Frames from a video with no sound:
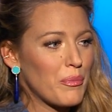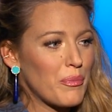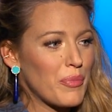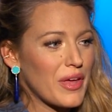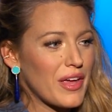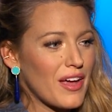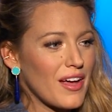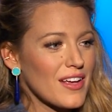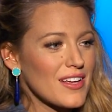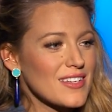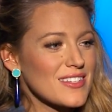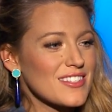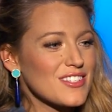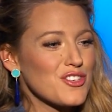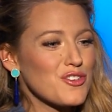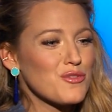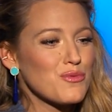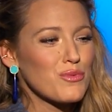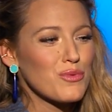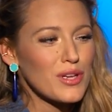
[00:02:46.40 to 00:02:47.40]
because
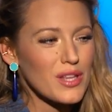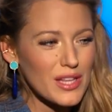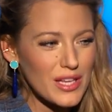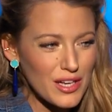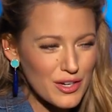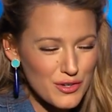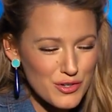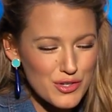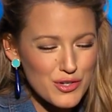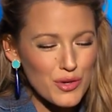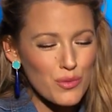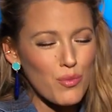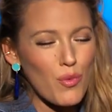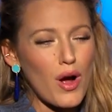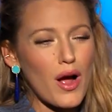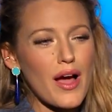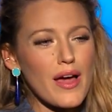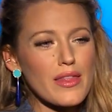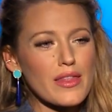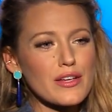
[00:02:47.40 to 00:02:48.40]
you really understood
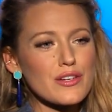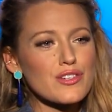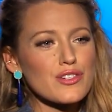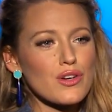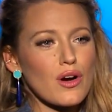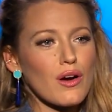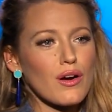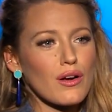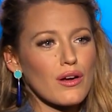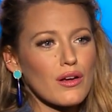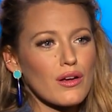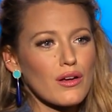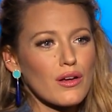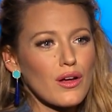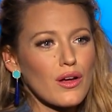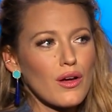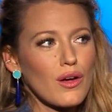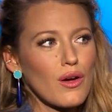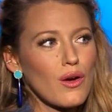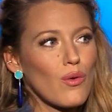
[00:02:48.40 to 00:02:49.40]
why the shark
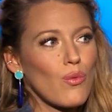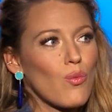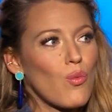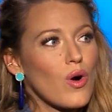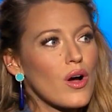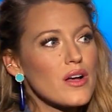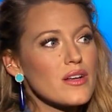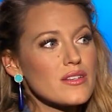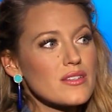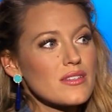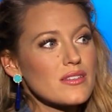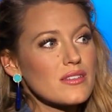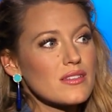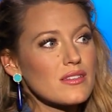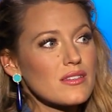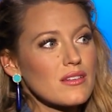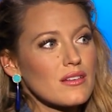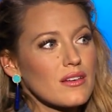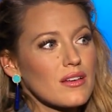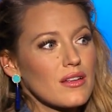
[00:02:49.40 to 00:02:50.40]

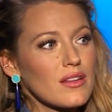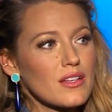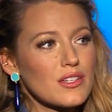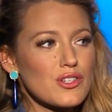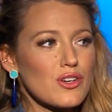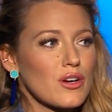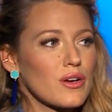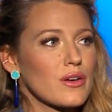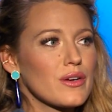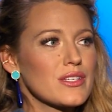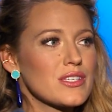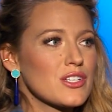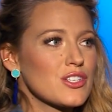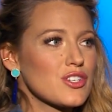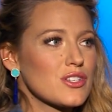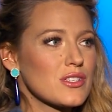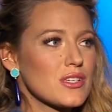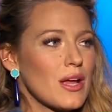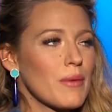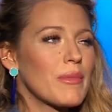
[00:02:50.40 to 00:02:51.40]
isn't
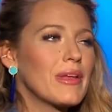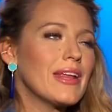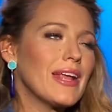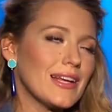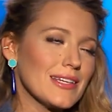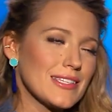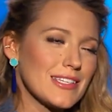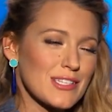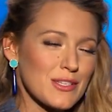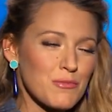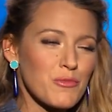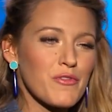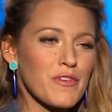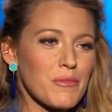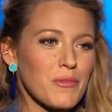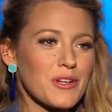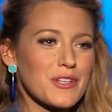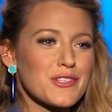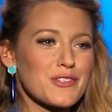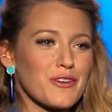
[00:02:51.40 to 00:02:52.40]
just, I mean, yes, he's a
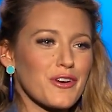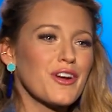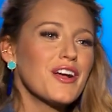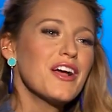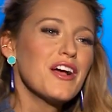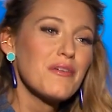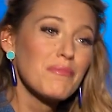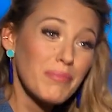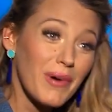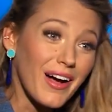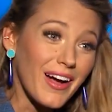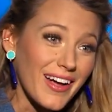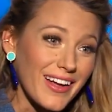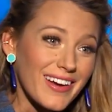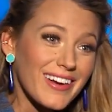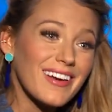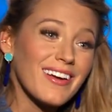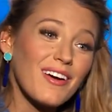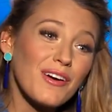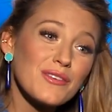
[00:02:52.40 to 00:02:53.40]
movie monster,
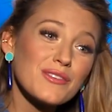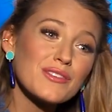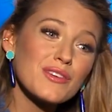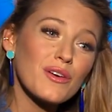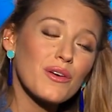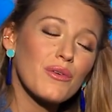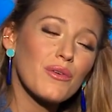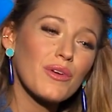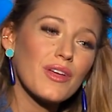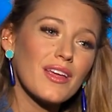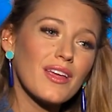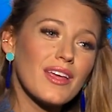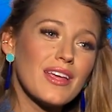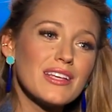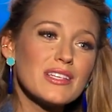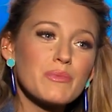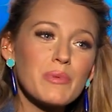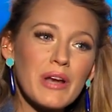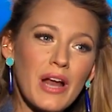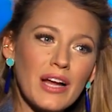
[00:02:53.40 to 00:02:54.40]
but also
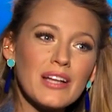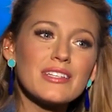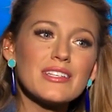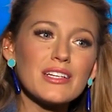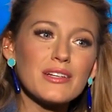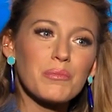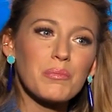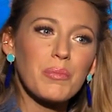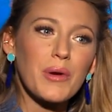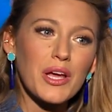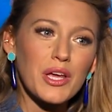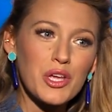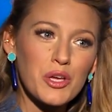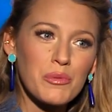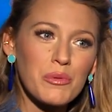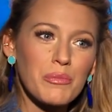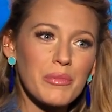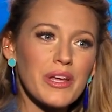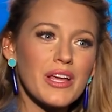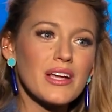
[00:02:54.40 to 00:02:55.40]
he's been hunted by
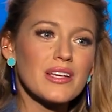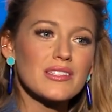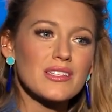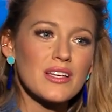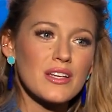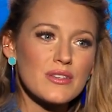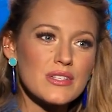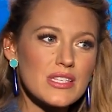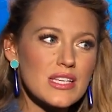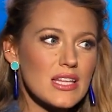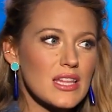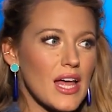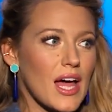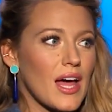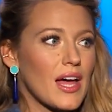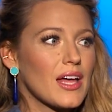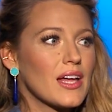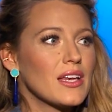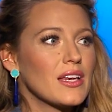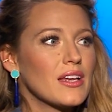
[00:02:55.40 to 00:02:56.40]
human beings, and you see
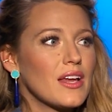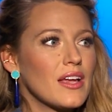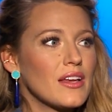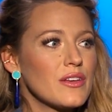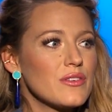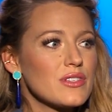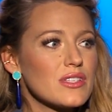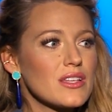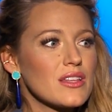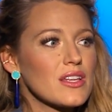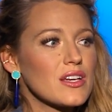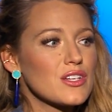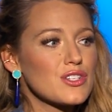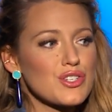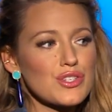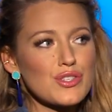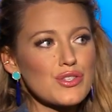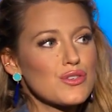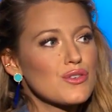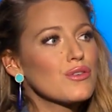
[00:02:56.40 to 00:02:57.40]
that, and you see that
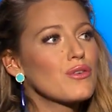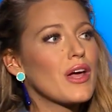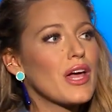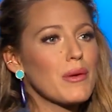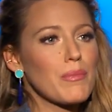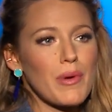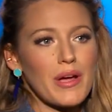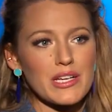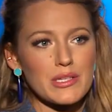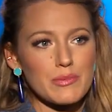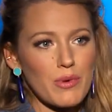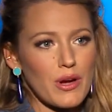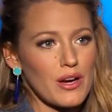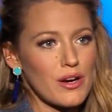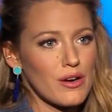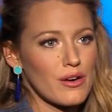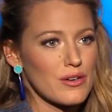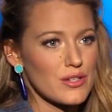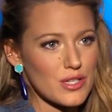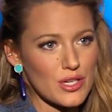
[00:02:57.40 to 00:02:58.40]
it's just two apex
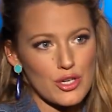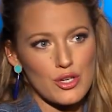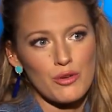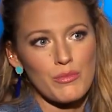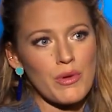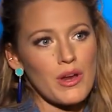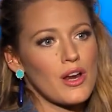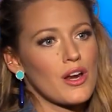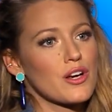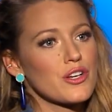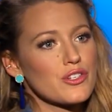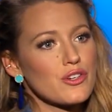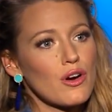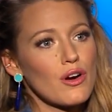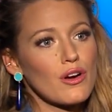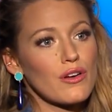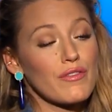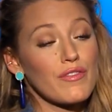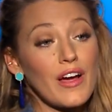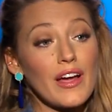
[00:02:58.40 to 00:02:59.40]
predators, a human and a
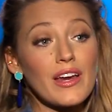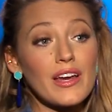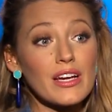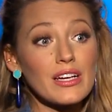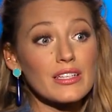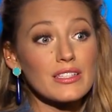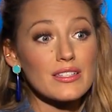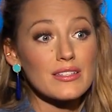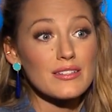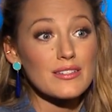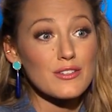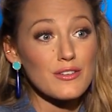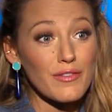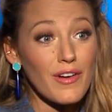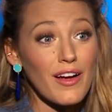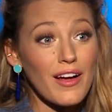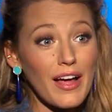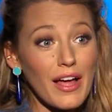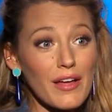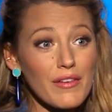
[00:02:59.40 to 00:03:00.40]
shark, fighting to
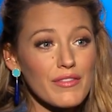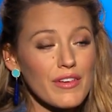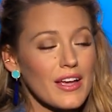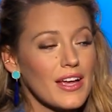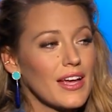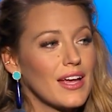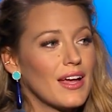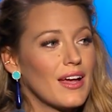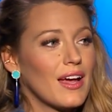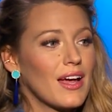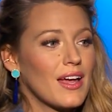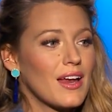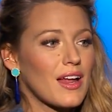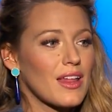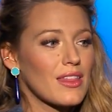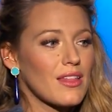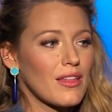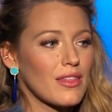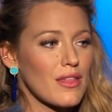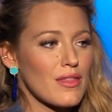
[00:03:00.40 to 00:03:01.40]
survive. And
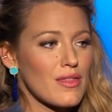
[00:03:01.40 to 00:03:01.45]
I thought